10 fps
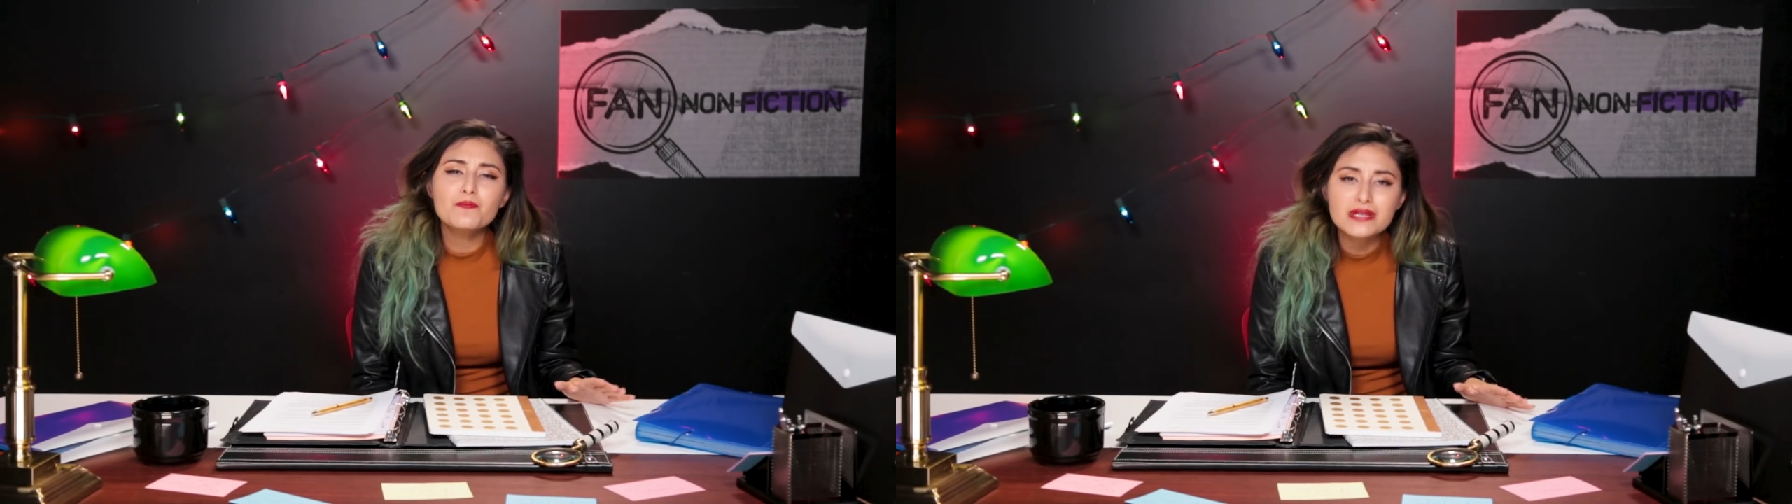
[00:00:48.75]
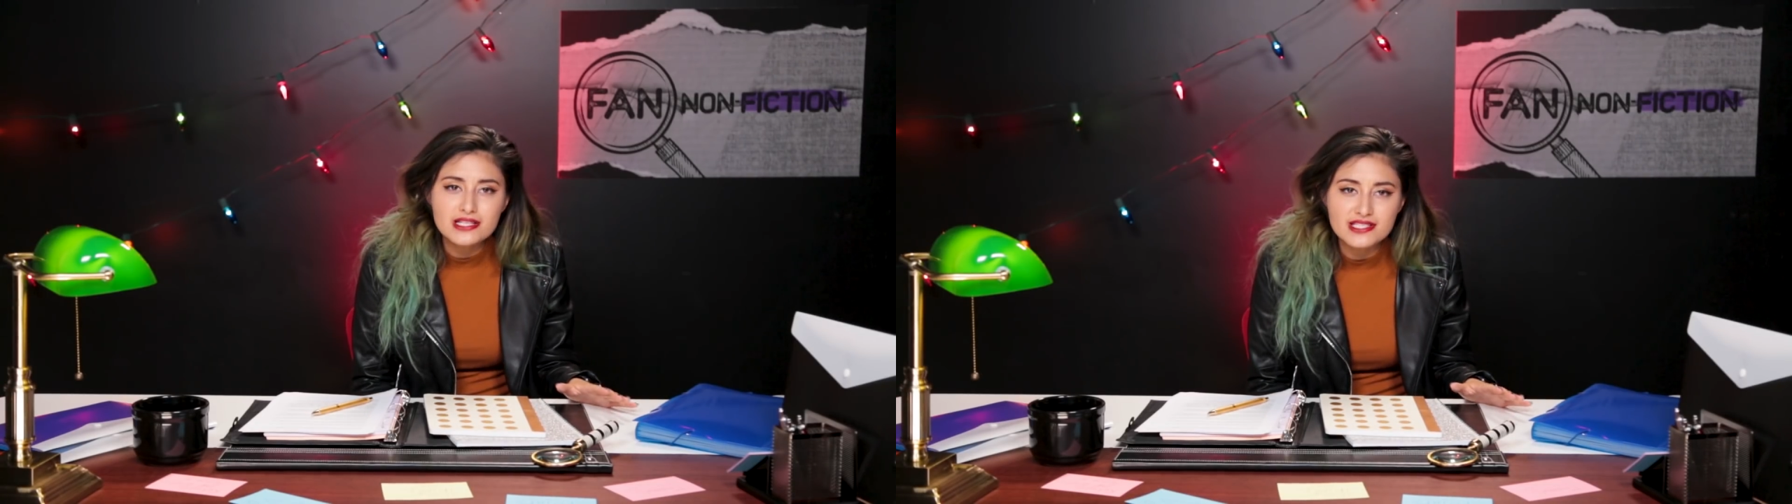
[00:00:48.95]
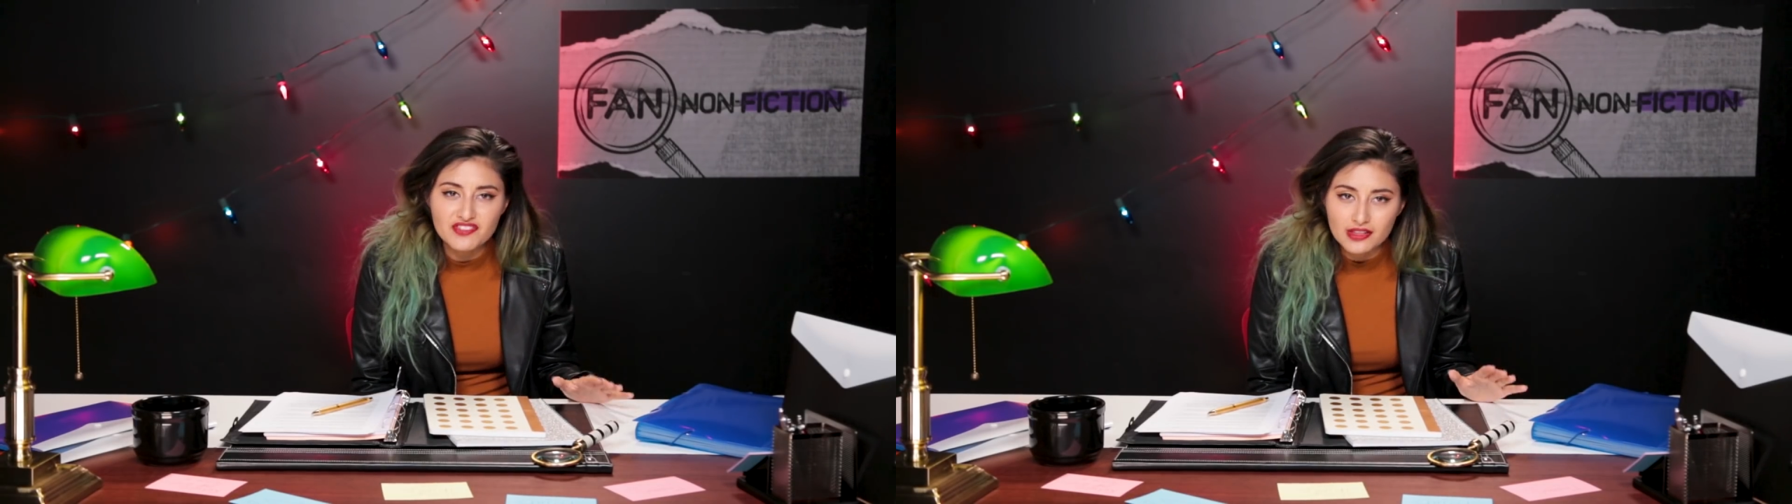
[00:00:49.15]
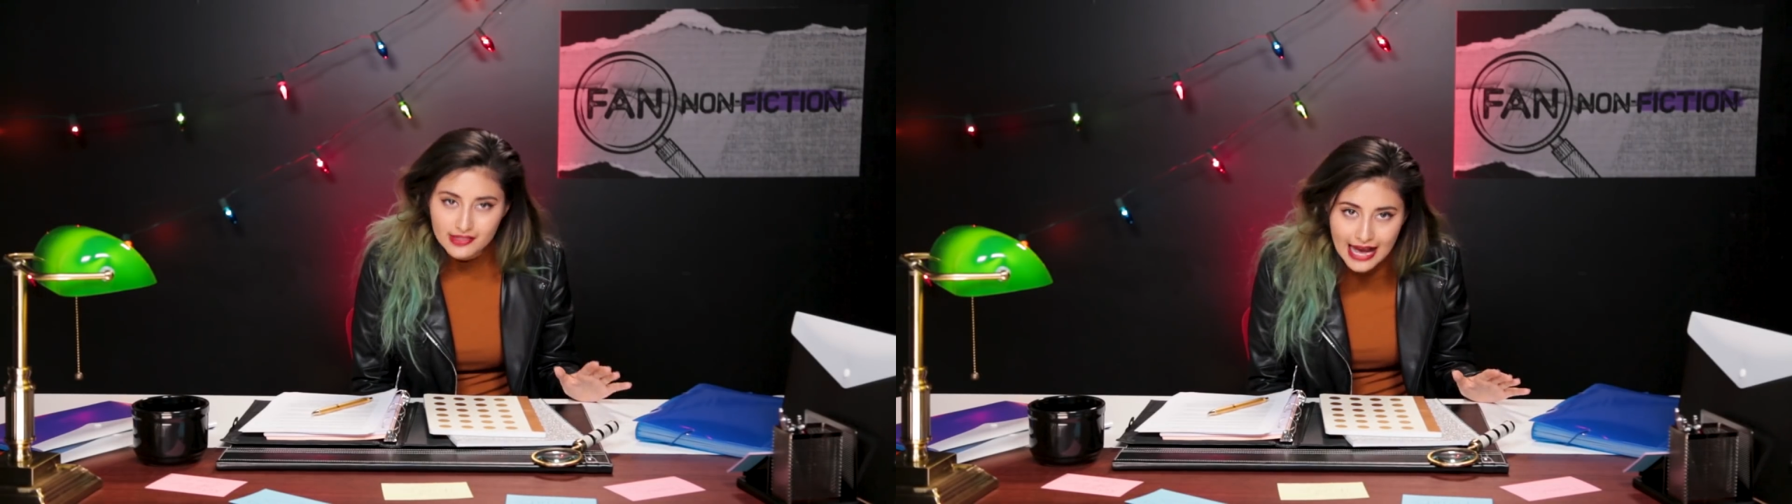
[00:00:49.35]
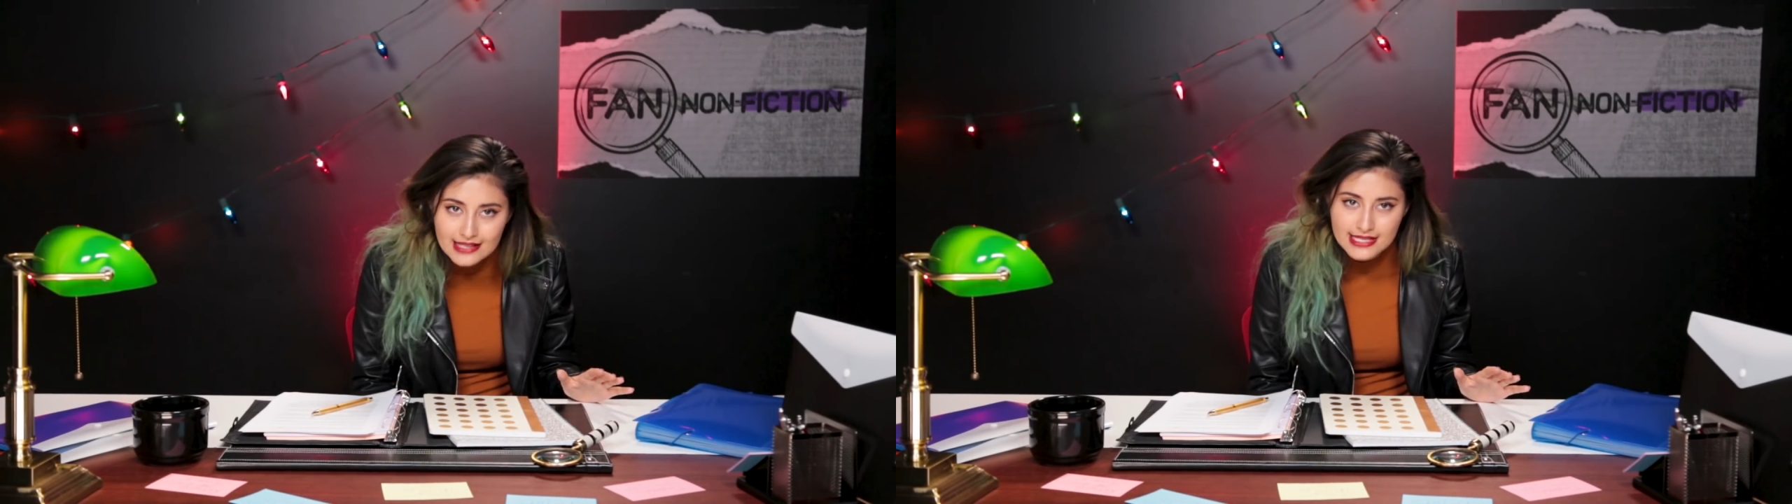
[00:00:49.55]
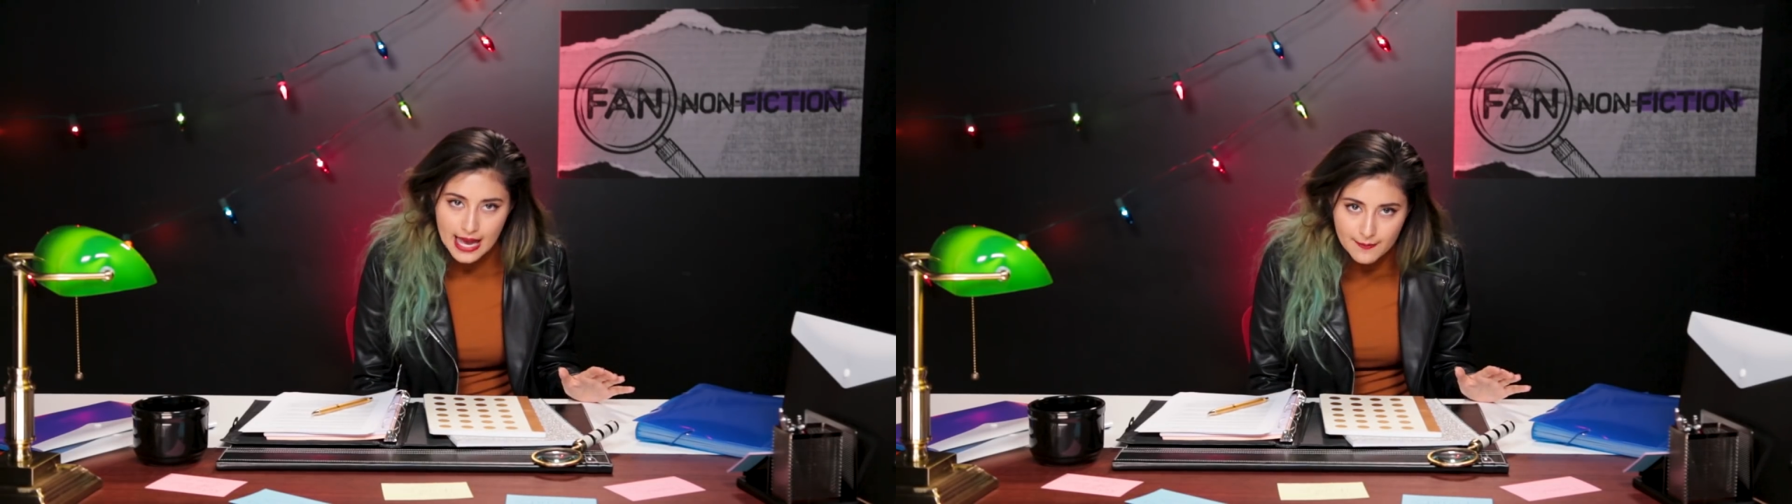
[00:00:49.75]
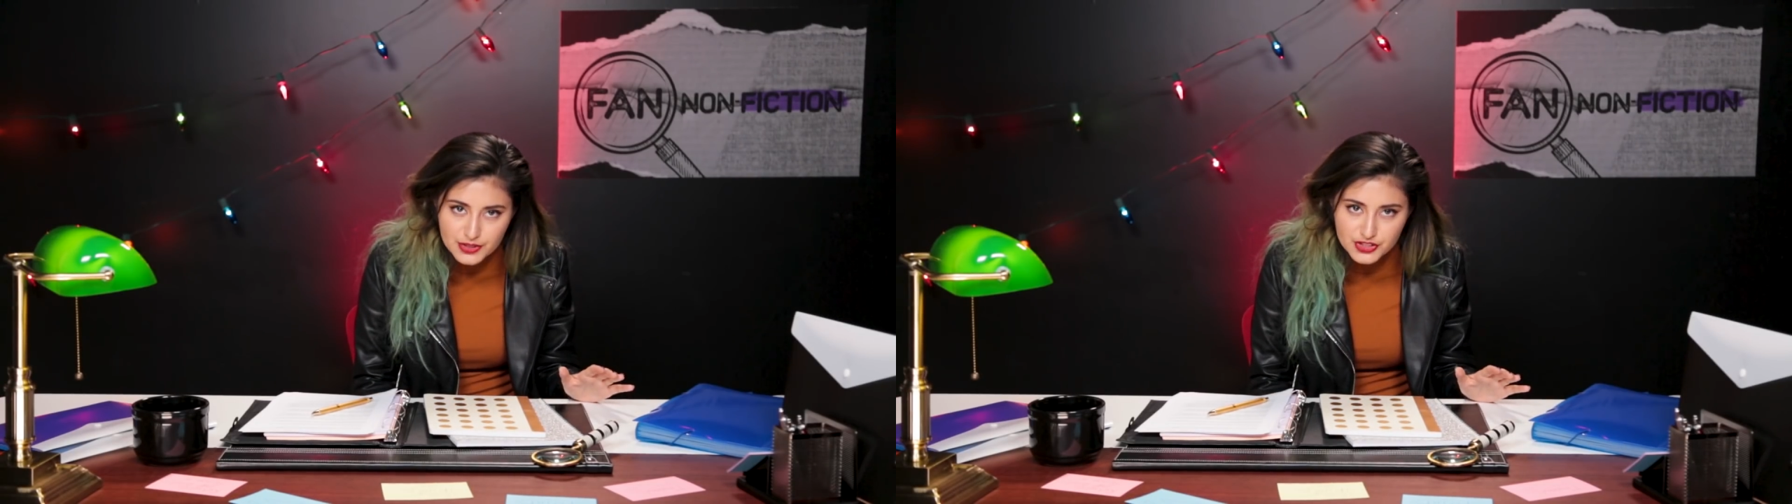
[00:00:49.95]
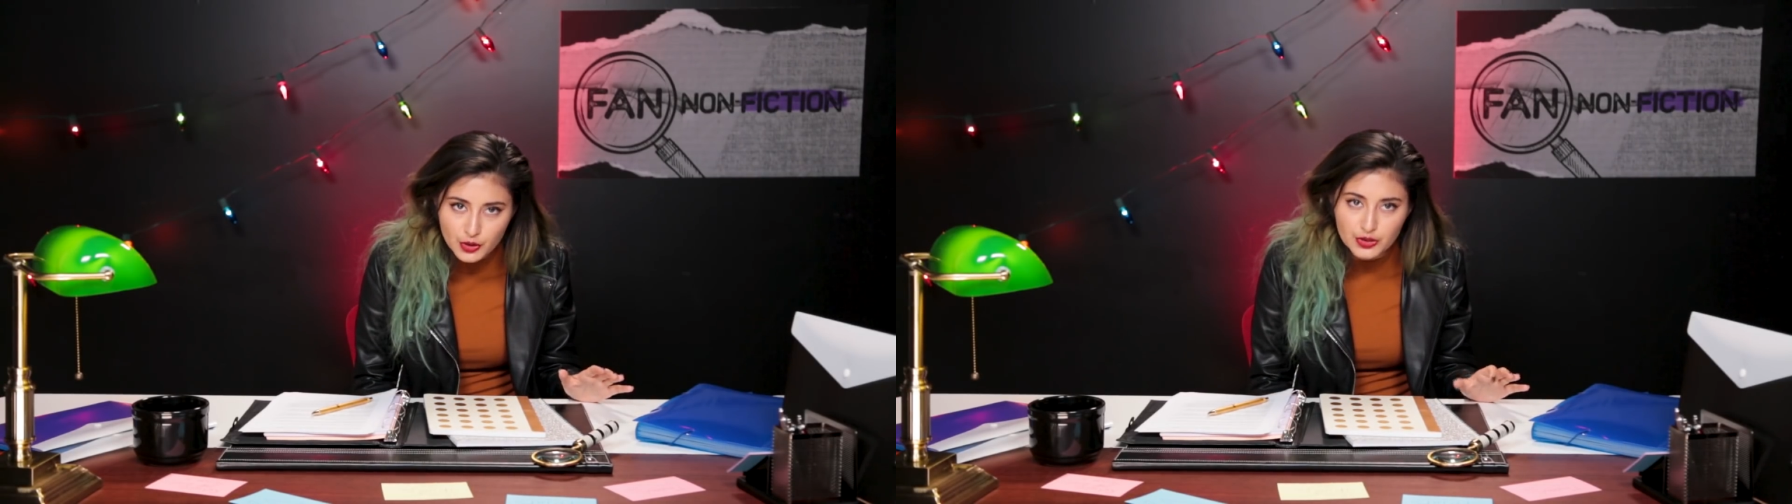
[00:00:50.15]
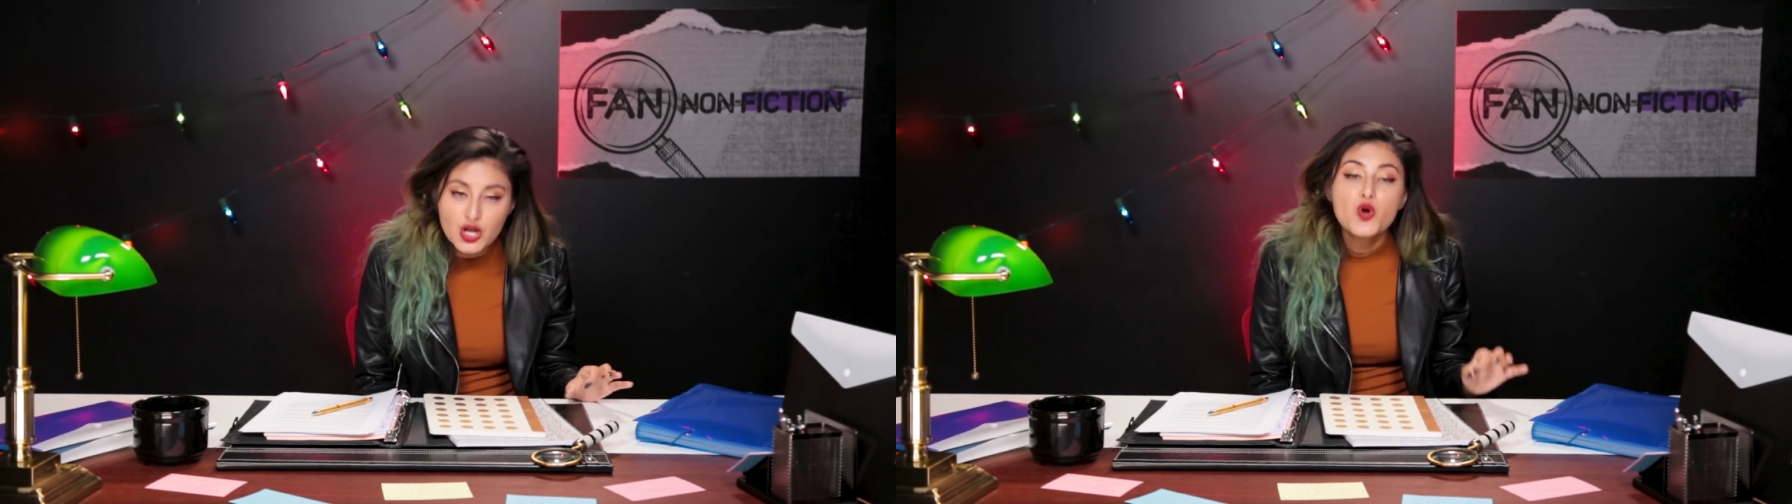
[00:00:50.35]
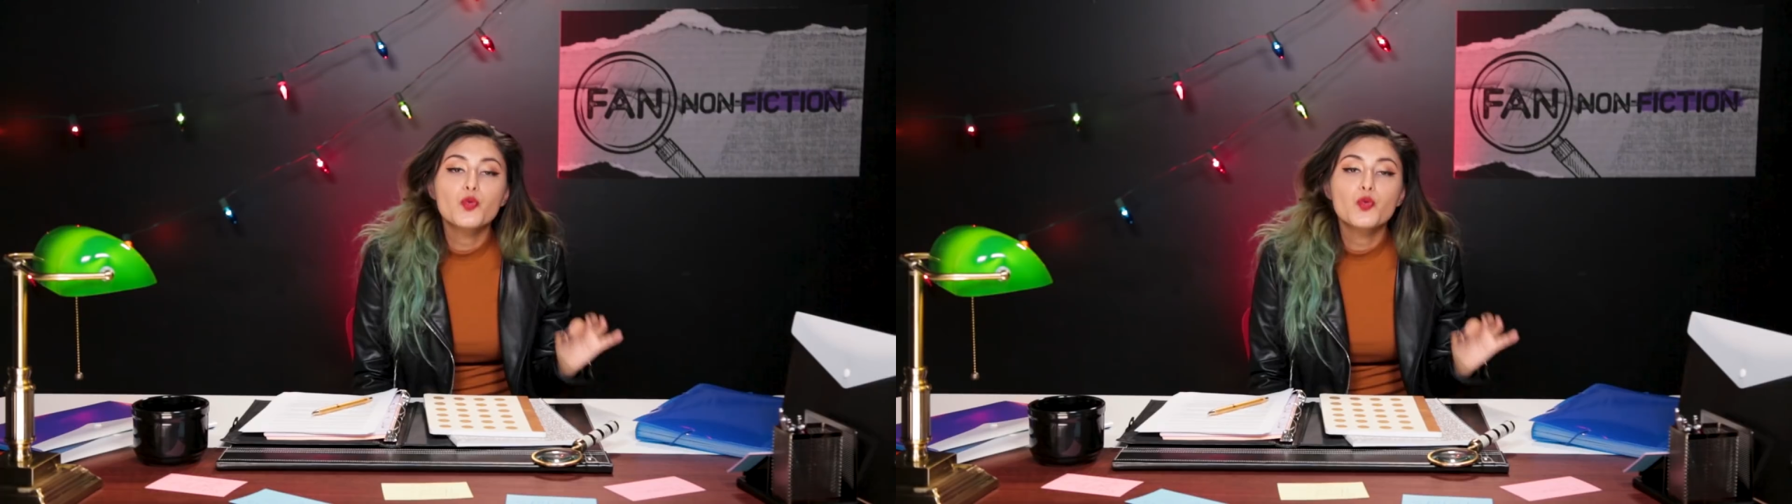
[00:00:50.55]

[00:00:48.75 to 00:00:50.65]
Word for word: minutes of the last episode,